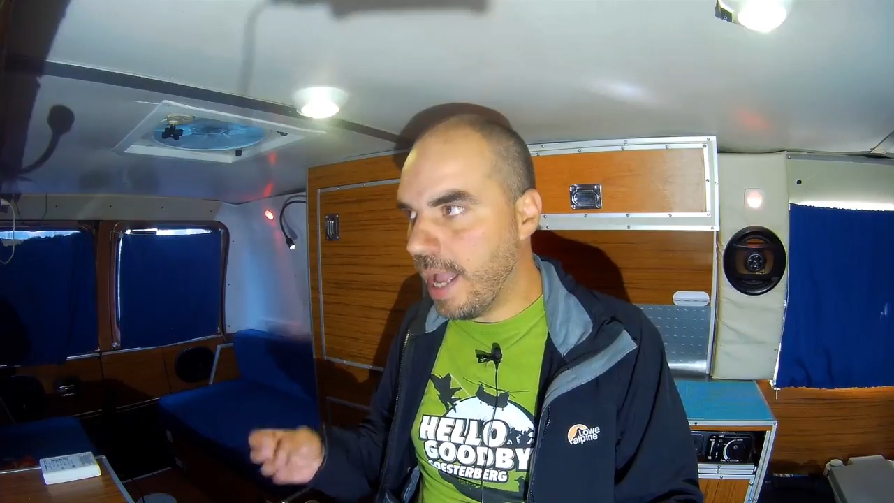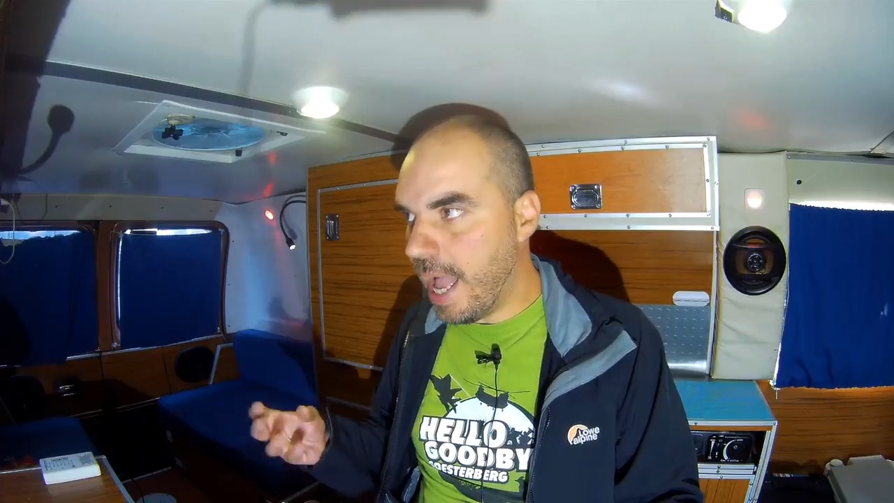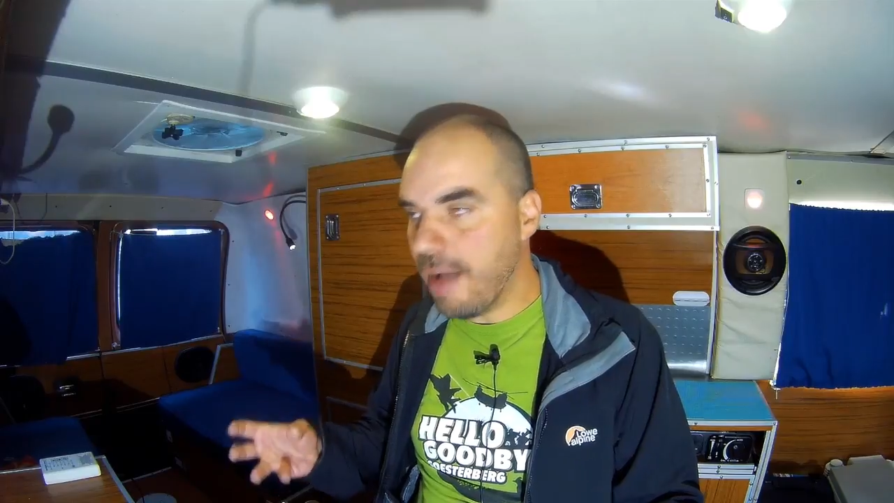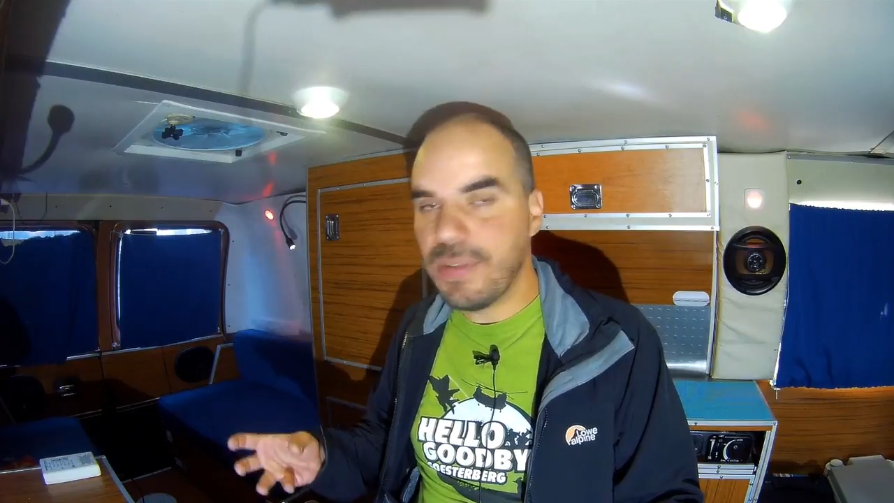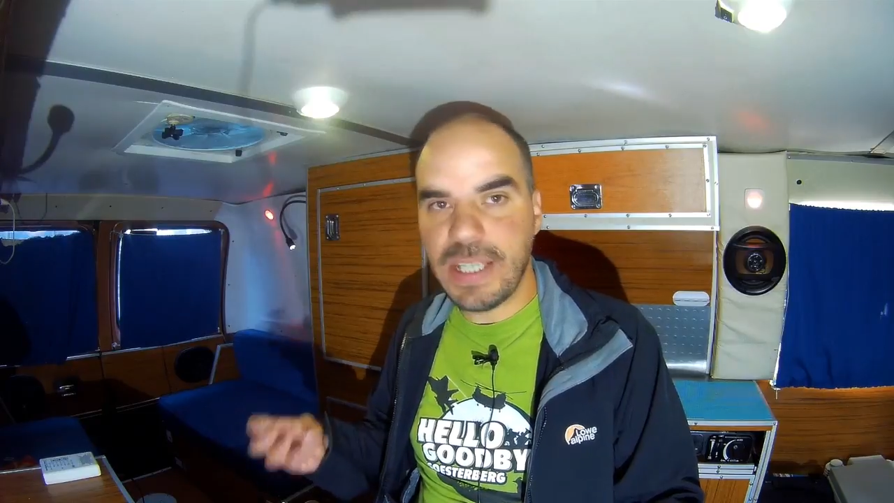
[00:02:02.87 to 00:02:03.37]

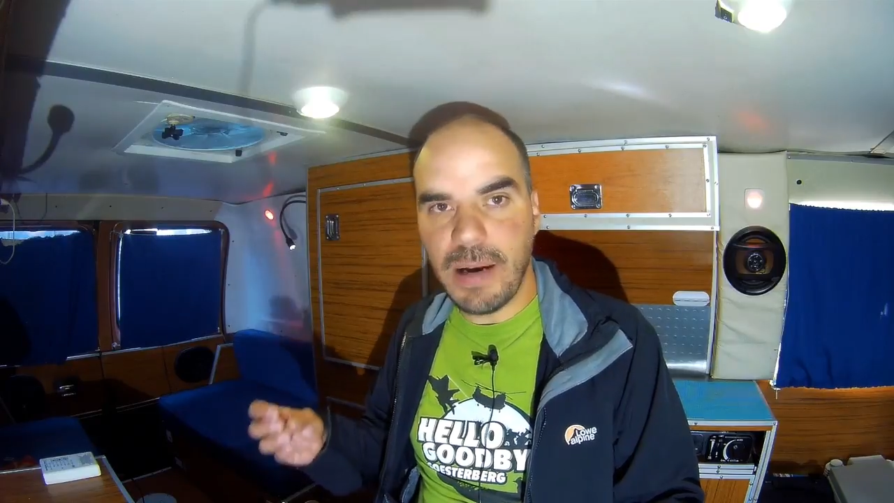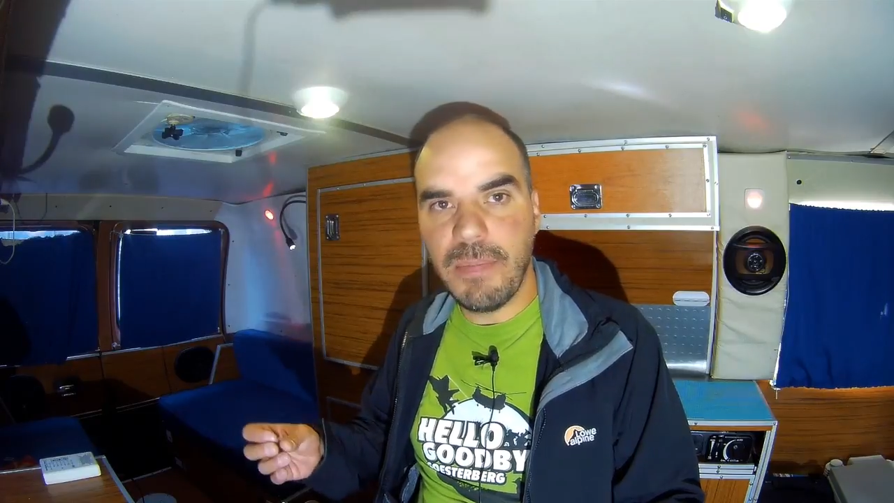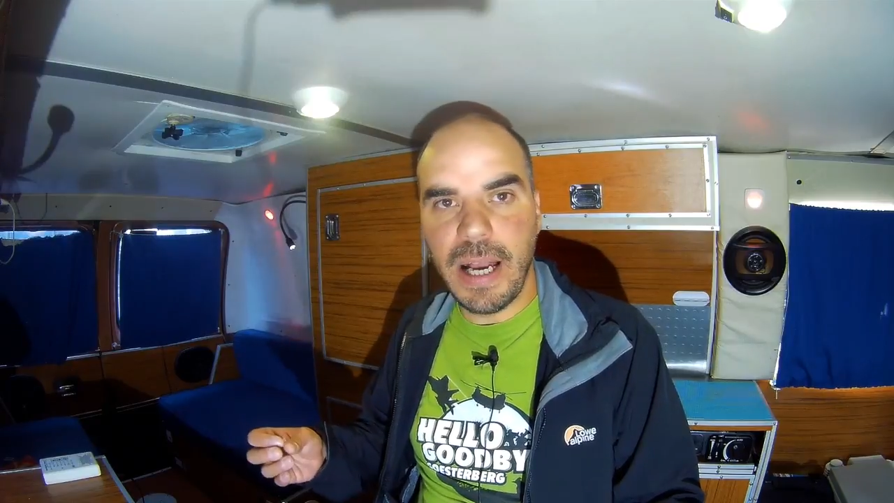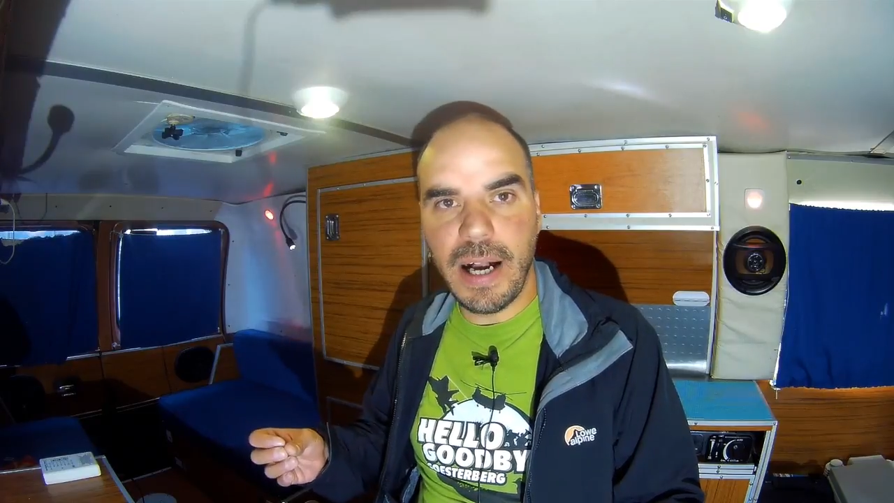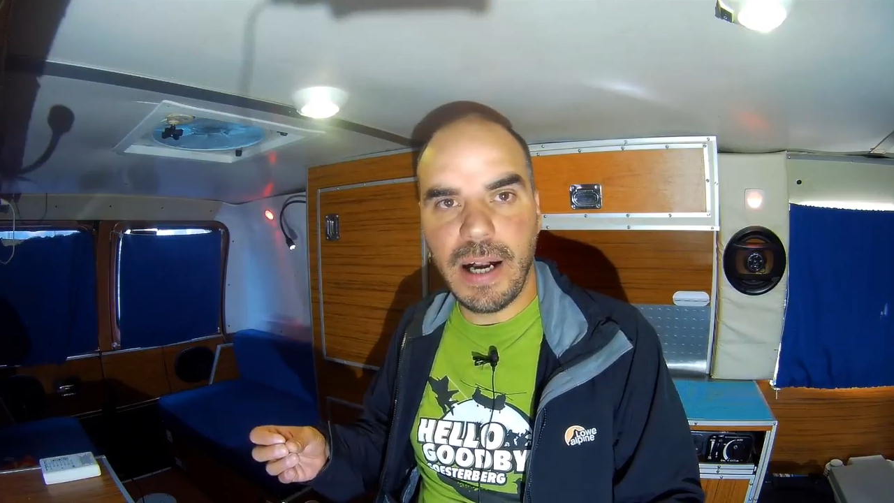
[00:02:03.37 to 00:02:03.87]
have
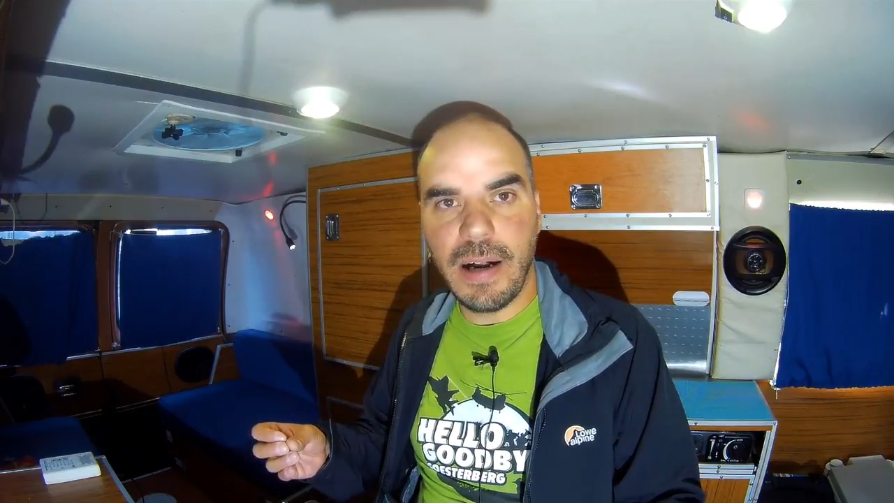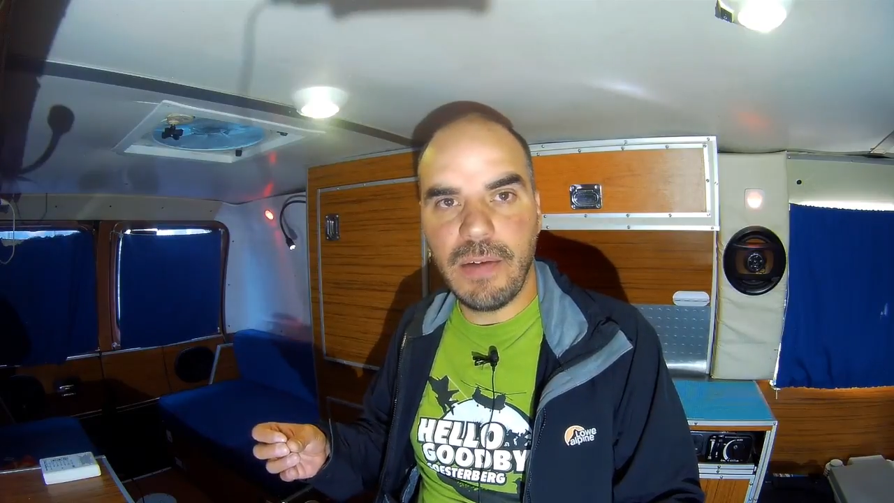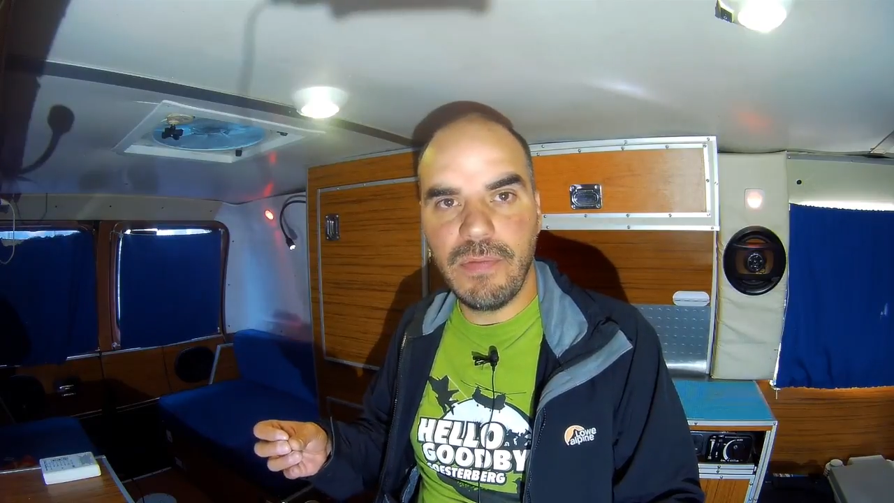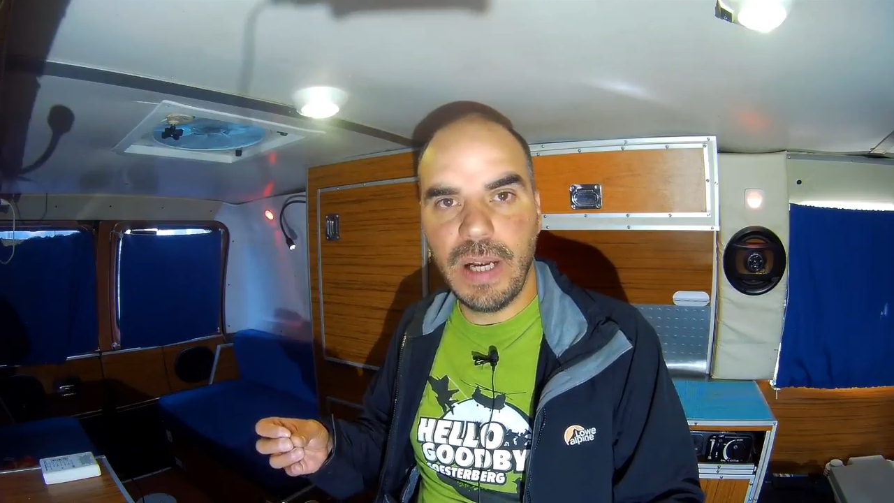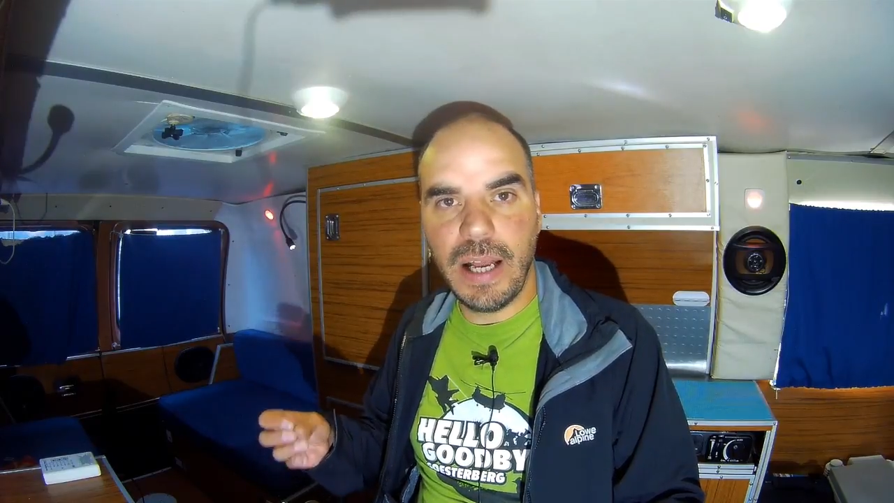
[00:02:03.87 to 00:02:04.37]
some
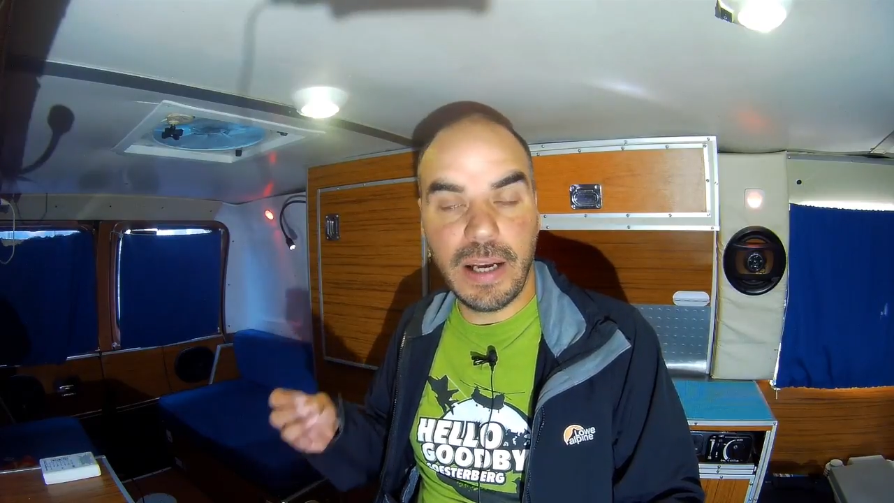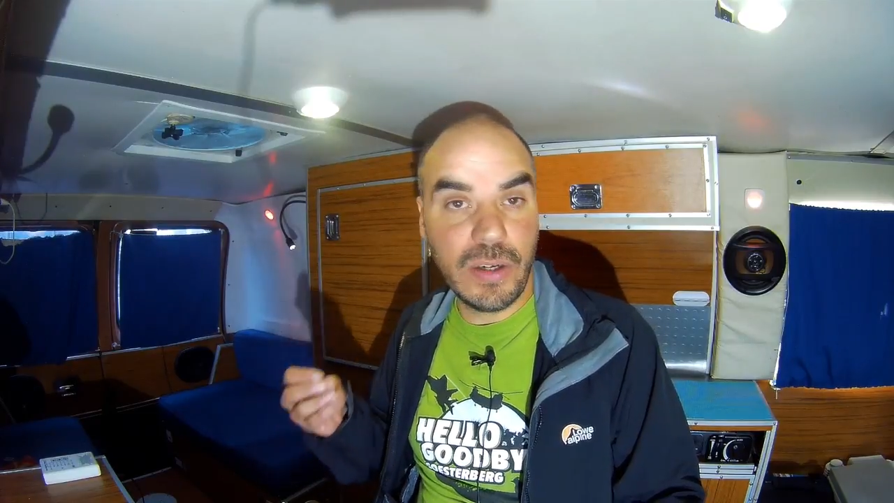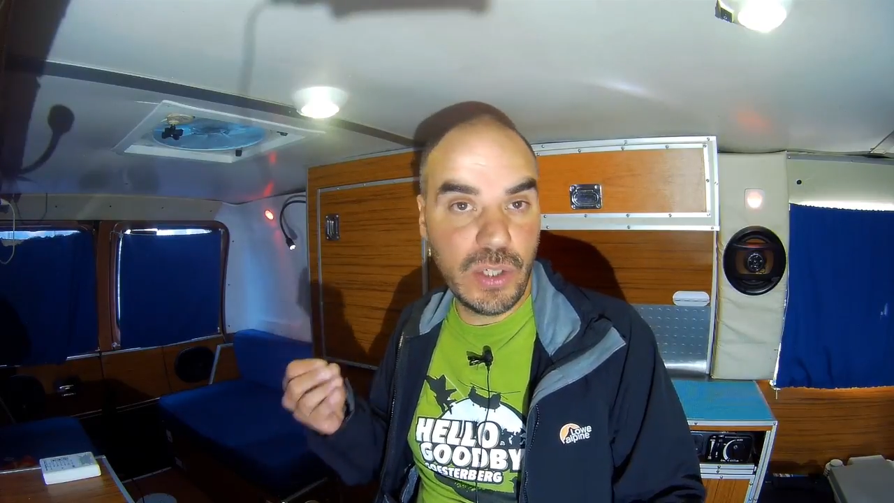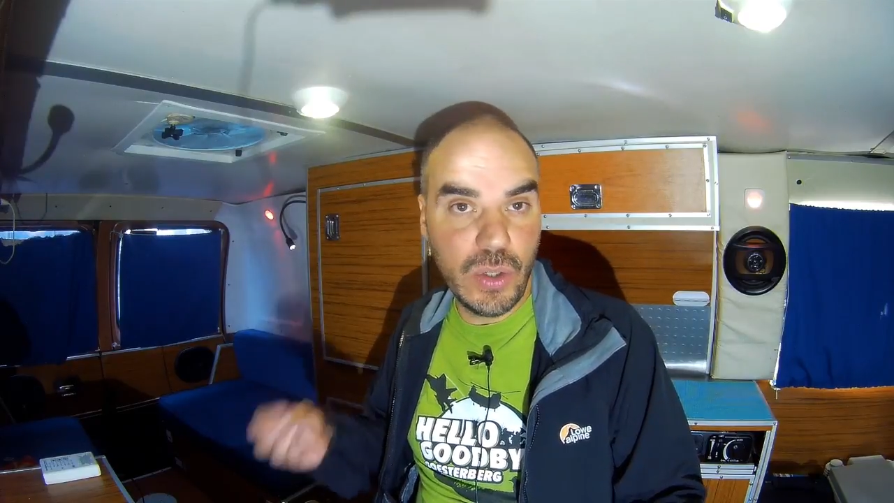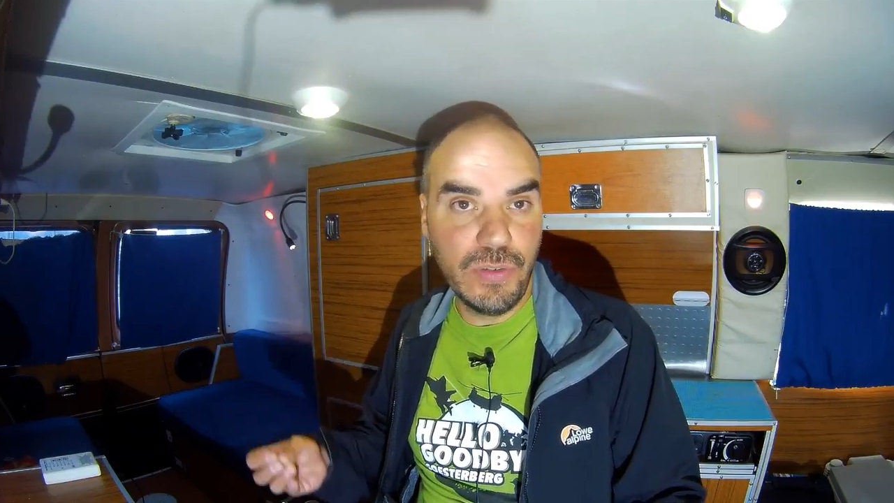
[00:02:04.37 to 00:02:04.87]

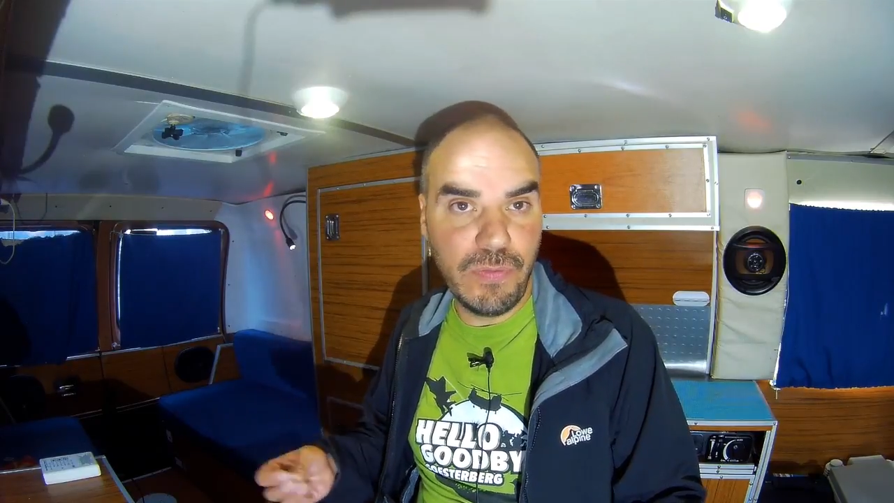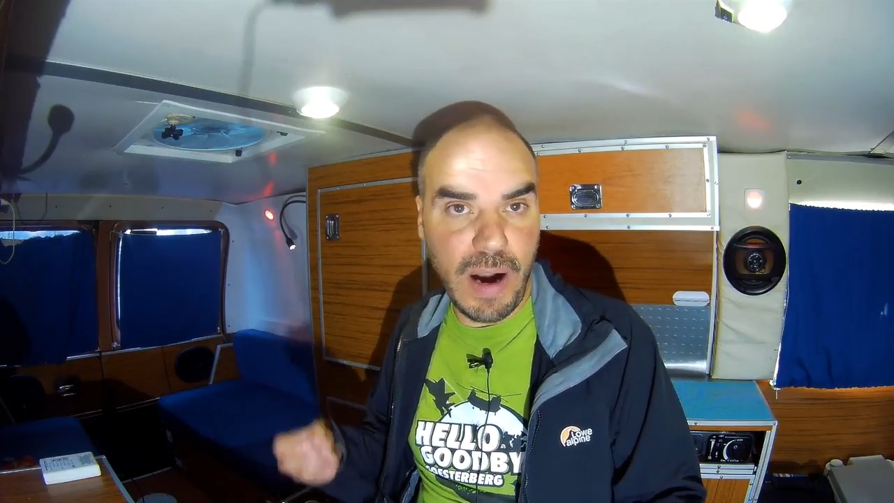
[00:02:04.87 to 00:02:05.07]
good